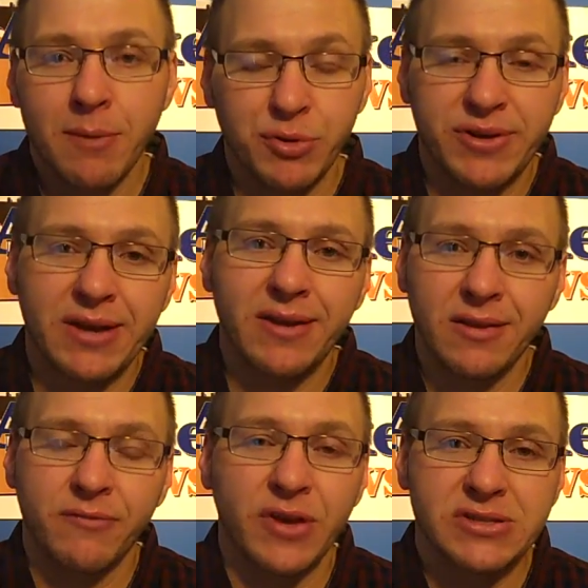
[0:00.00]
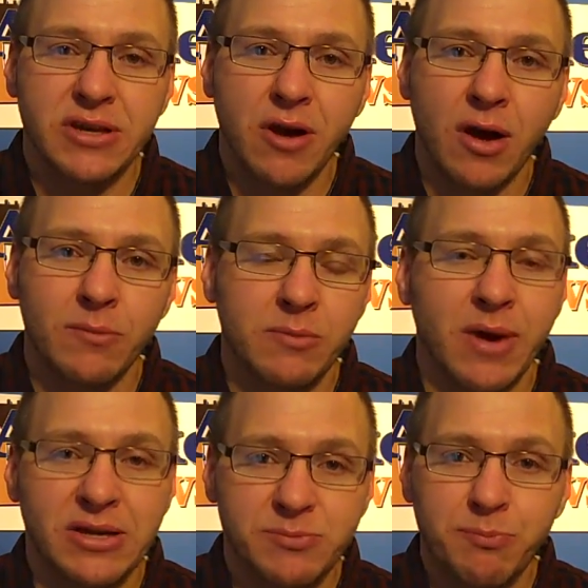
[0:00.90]
and pretending to fix the economy
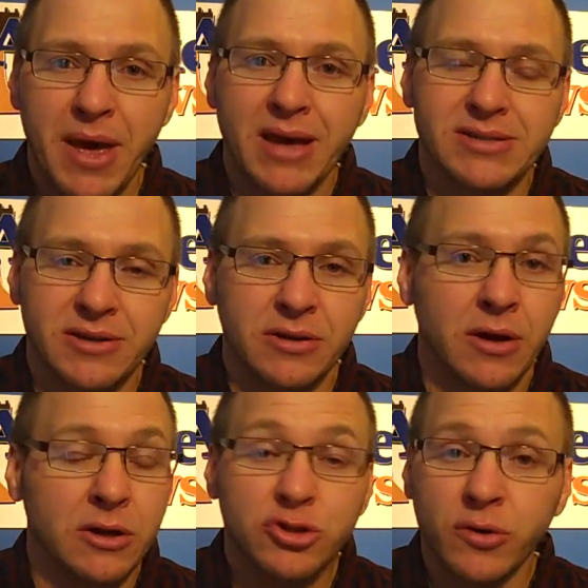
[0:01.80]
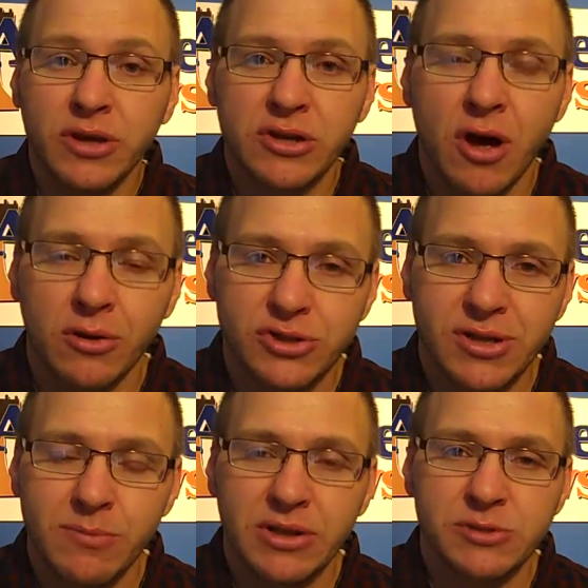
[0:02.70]
by passing trillion-dollar
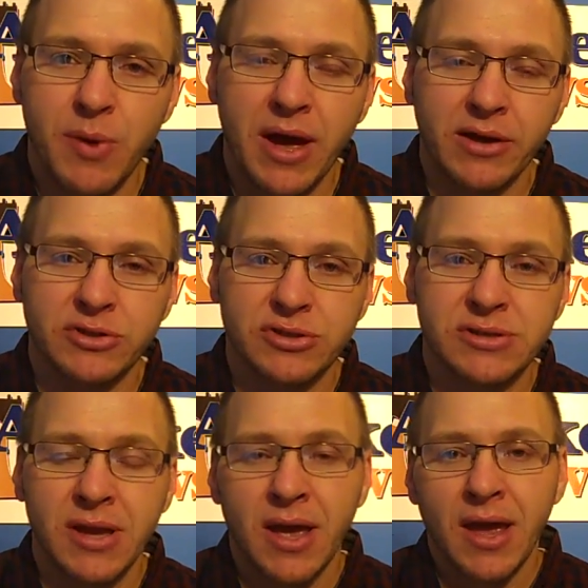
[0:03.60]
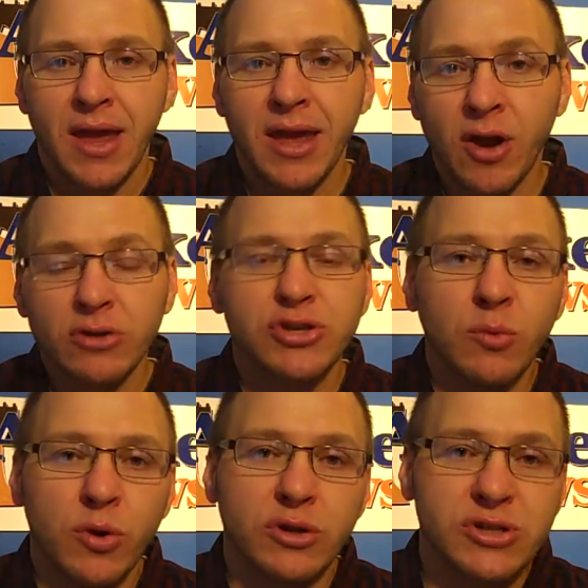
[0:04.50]
stimulus packages, it
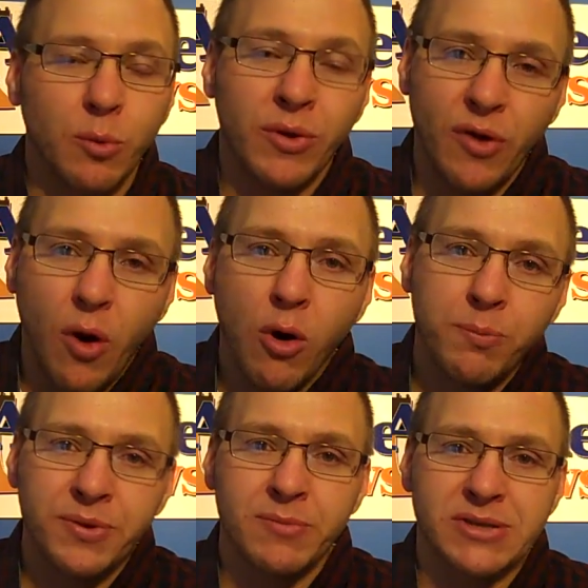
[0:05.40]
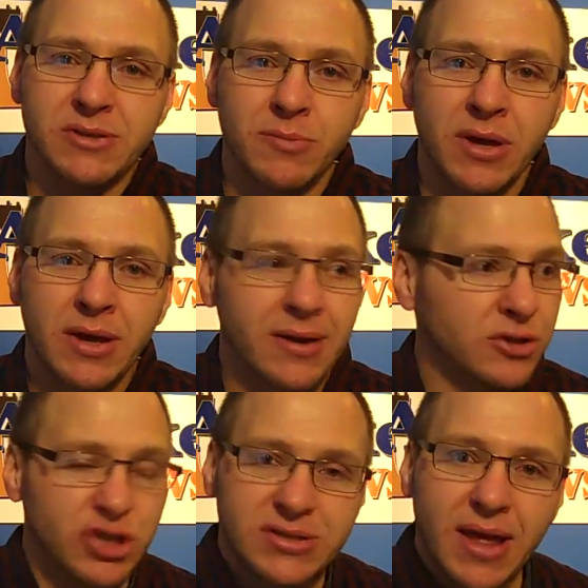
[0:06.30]
also works with hopetimism.
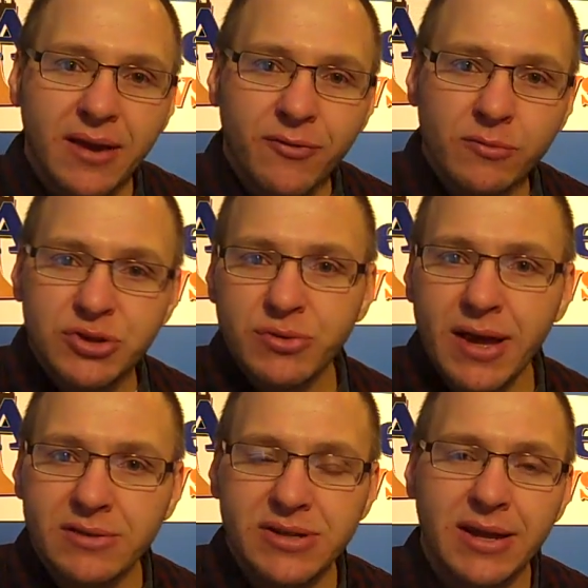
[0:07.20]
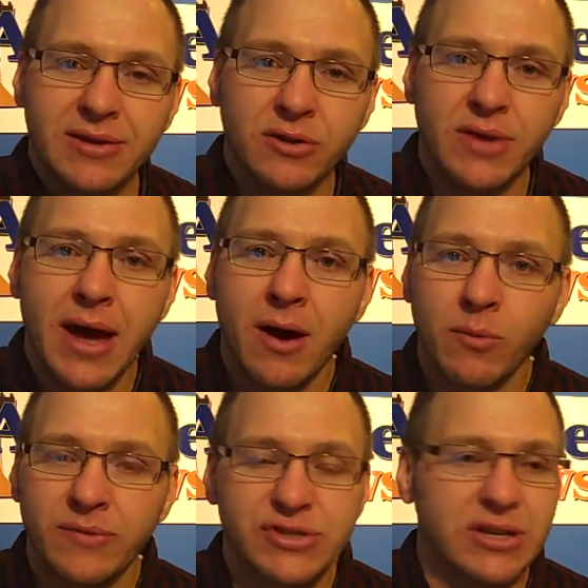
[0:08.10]
Now, just like from 2008 till
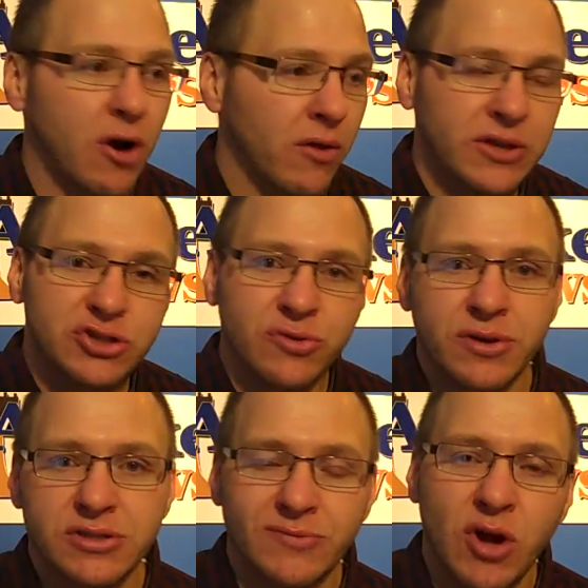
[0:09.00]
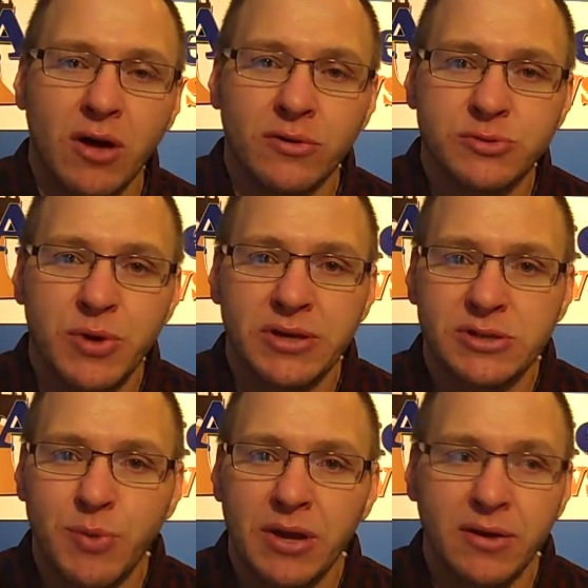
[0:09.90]
now, we've seen all these trillions of dollars being
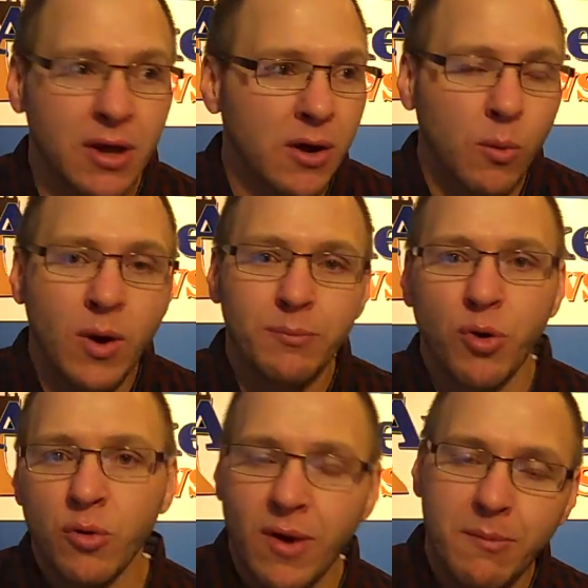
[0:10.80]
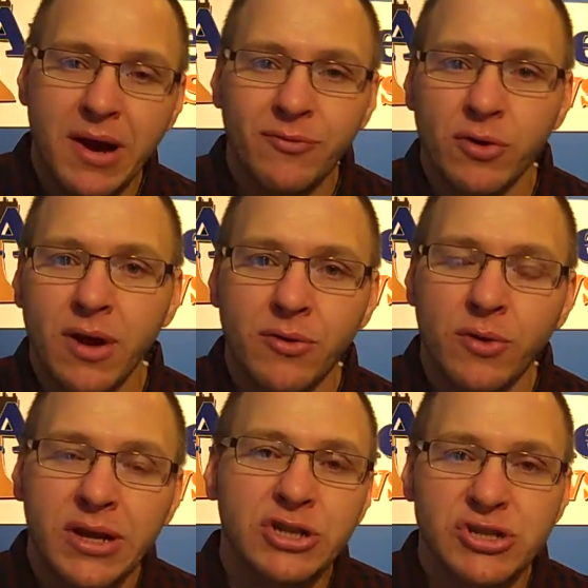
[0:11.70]
spent, one program after
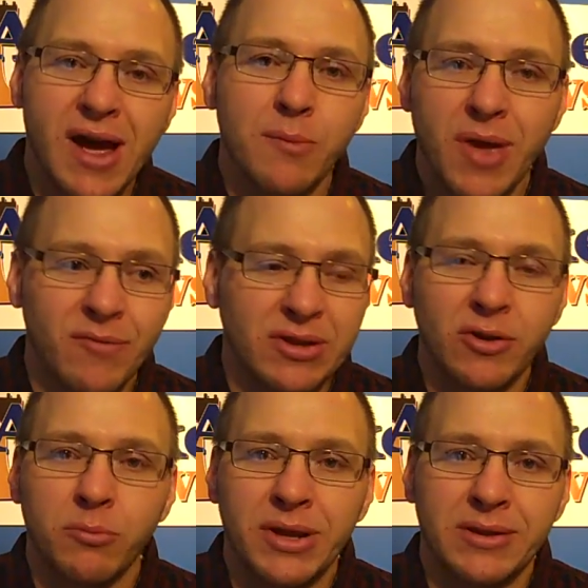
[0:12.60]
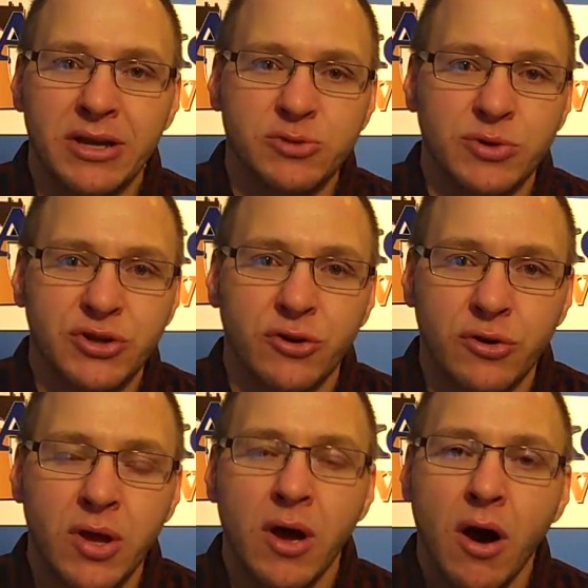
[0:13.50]
another, each time we have a little bit less
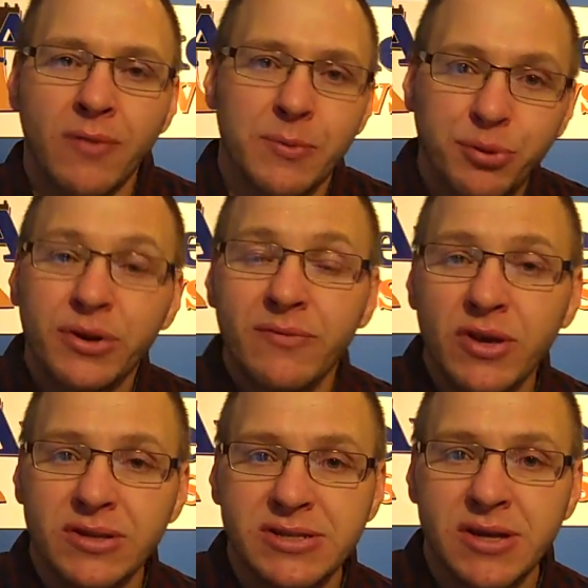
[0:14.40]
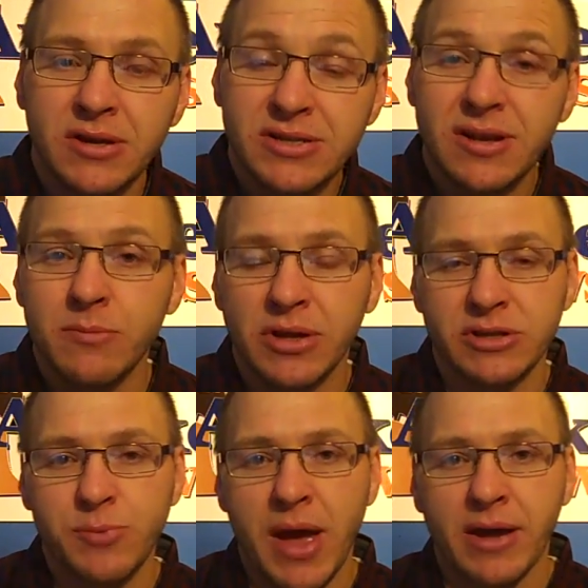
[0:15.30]
return on the previous
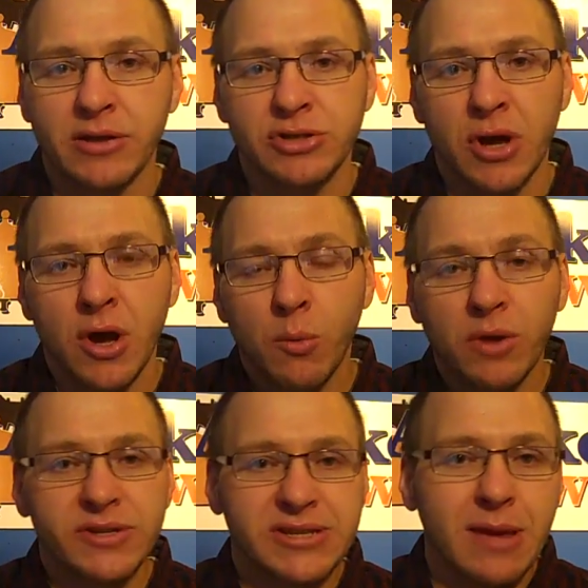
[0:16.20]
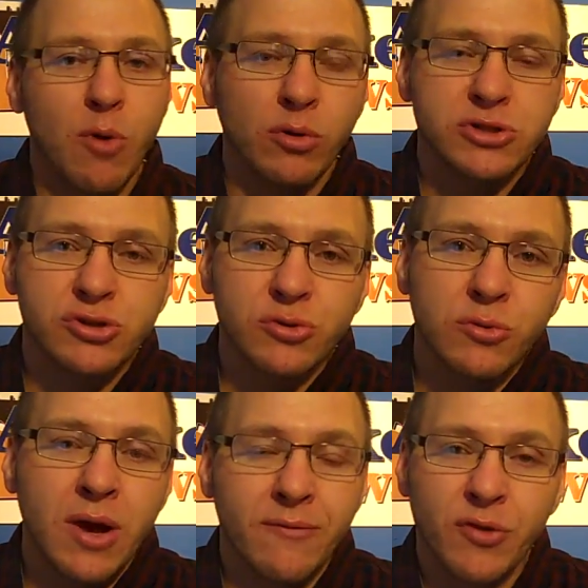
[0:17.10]
stimulus package. Well, the same holds
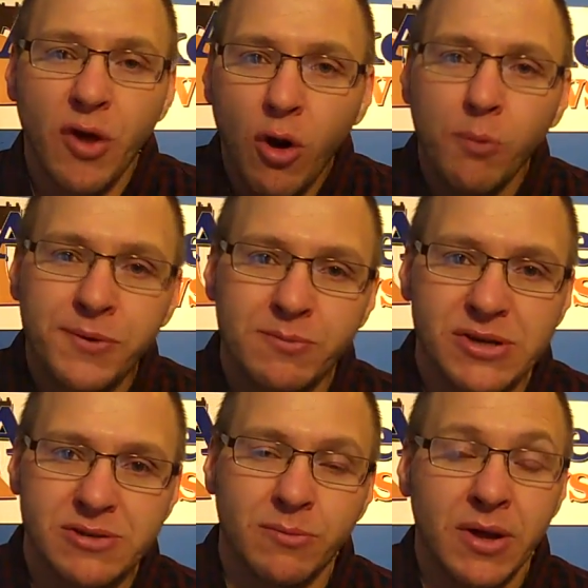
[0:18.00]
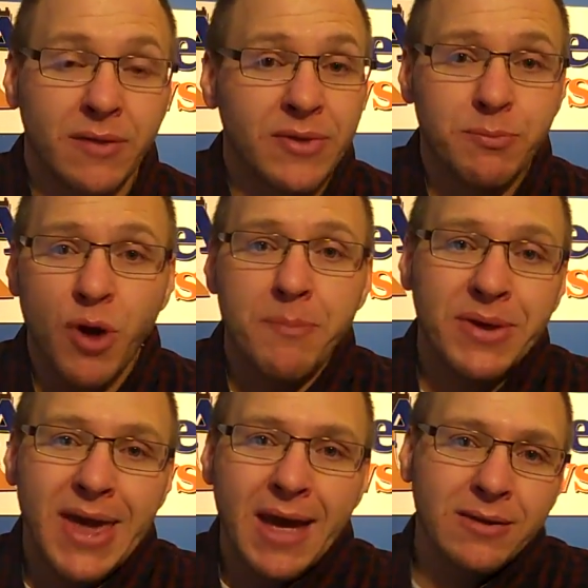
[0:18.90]
true for the hopetimism, the
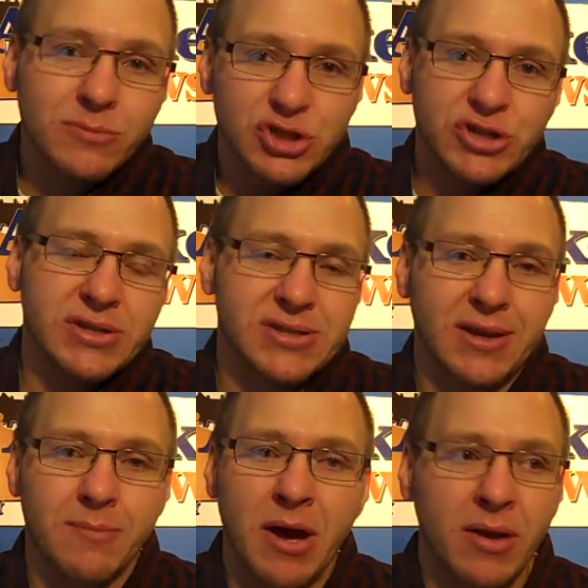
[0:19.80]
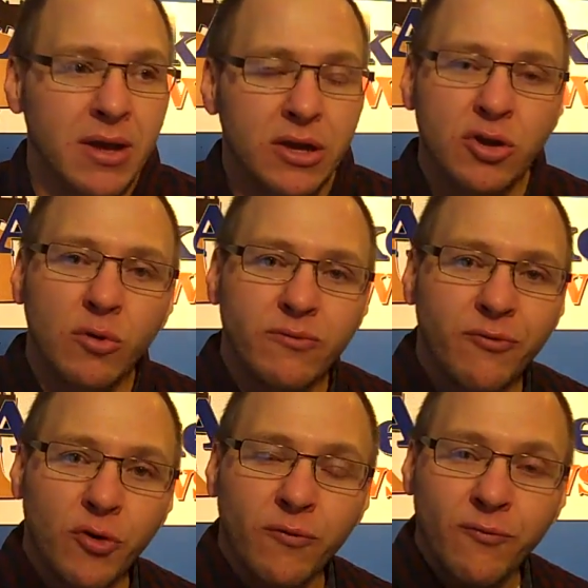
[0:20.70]
propaganda machines that come out. You know,
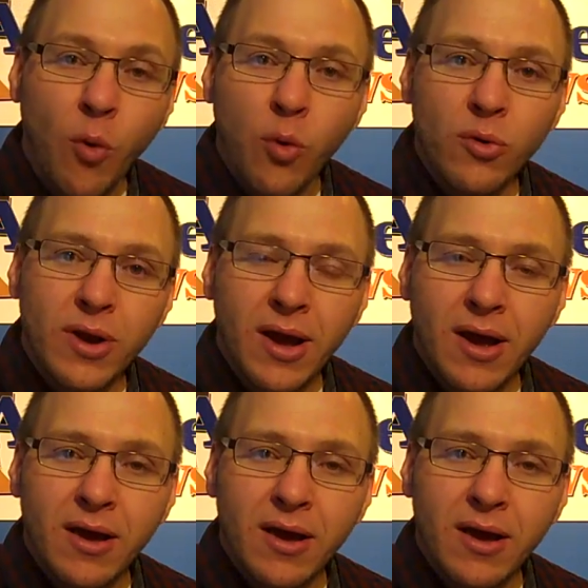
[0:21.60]
for four